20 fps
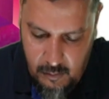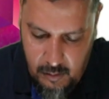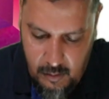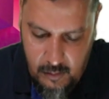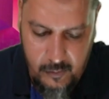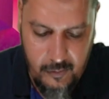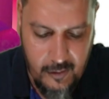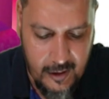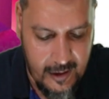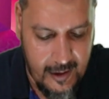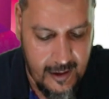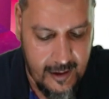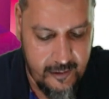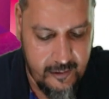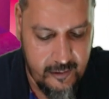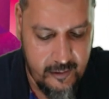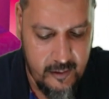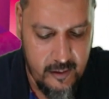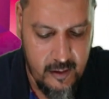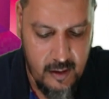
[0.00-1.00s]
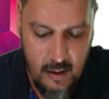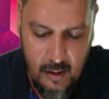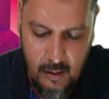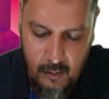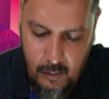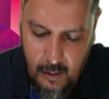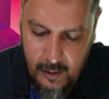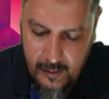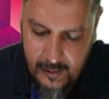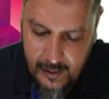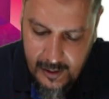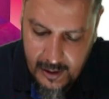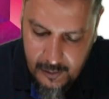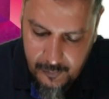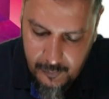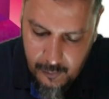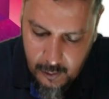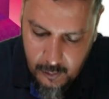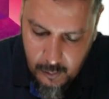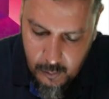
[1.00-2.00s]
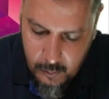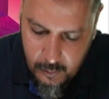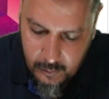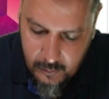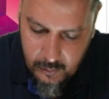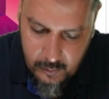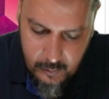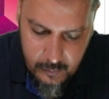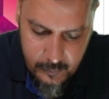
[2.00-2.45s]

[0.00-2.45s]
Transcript: 5 lakhs. What is the rate for goods?